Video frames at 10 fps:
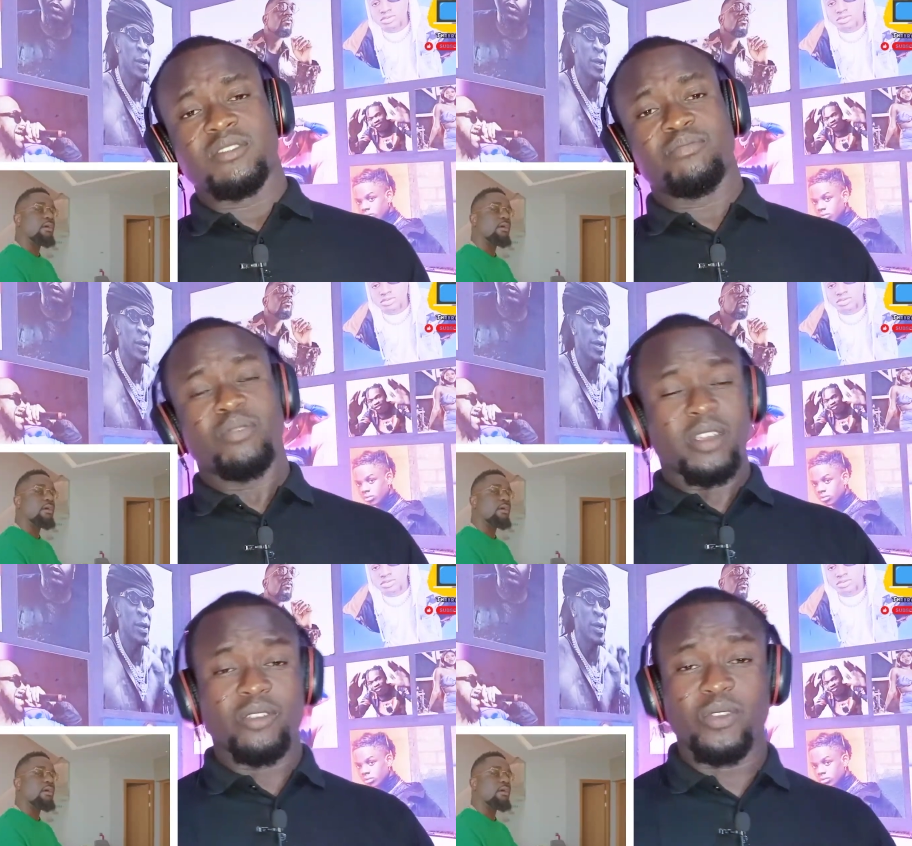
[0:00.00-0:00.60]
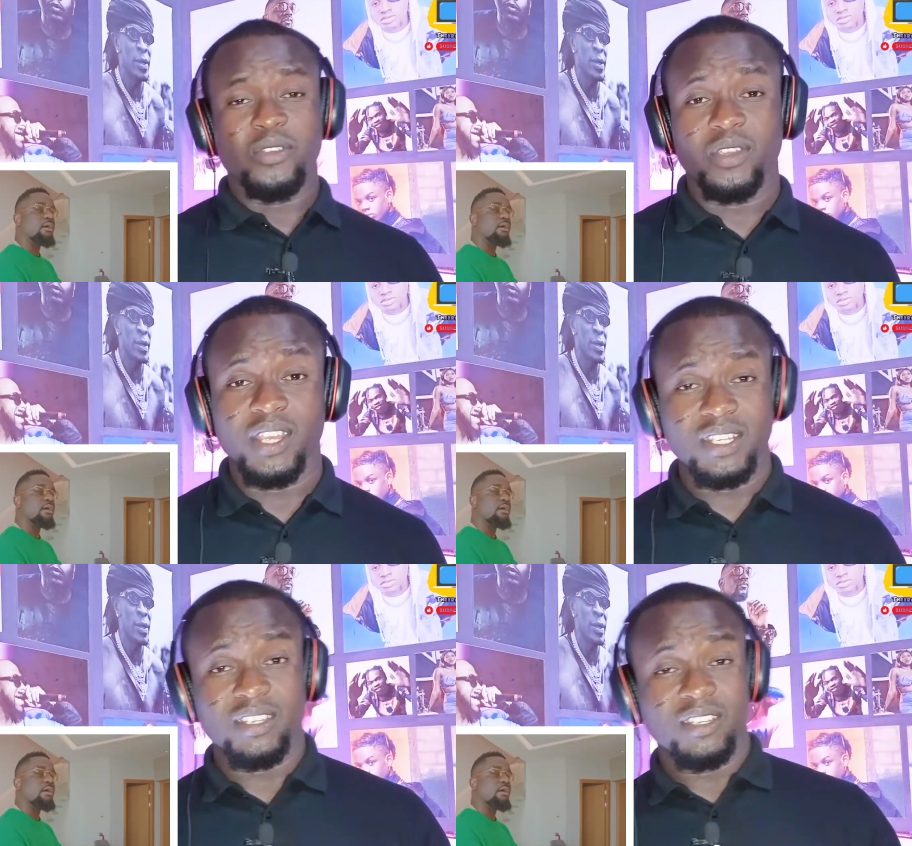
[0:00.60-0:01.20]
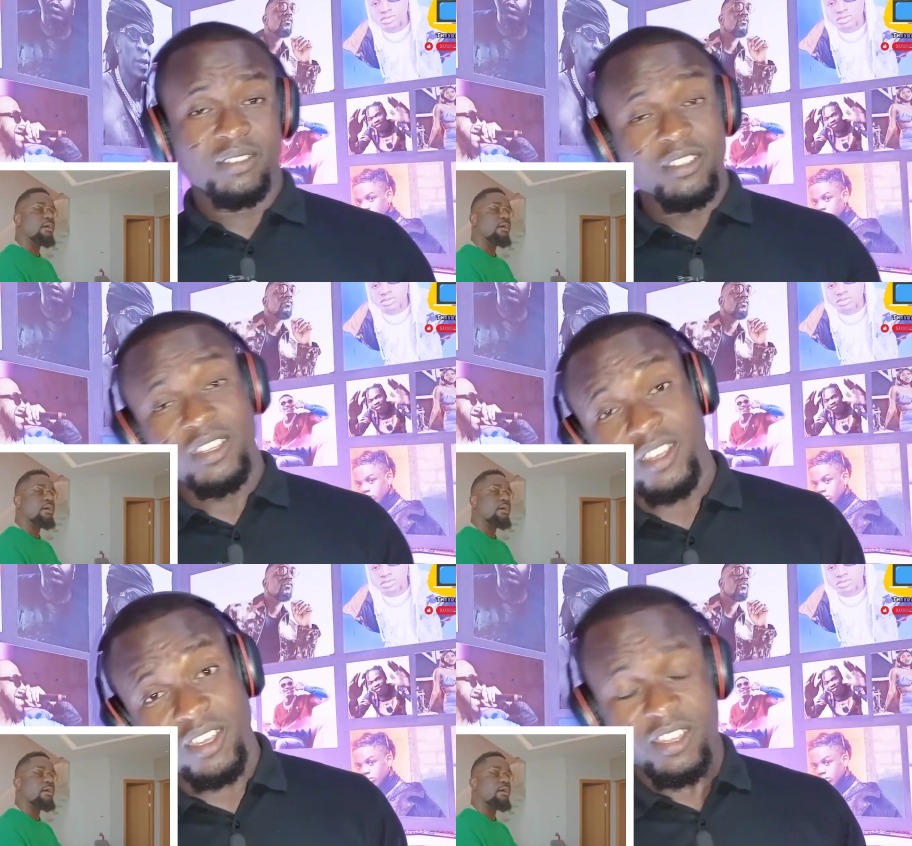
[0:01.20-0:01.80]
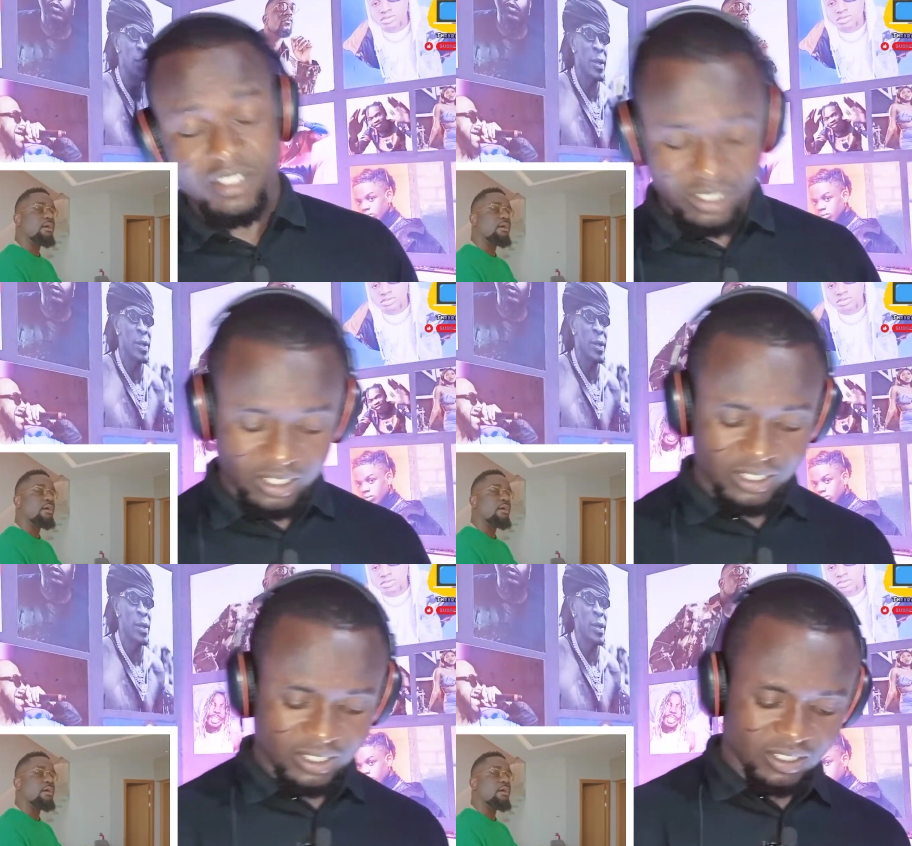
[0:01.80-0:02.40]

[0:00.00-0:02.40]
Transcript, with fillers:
Speaker 1: the point when you hate it? Uh, jolly.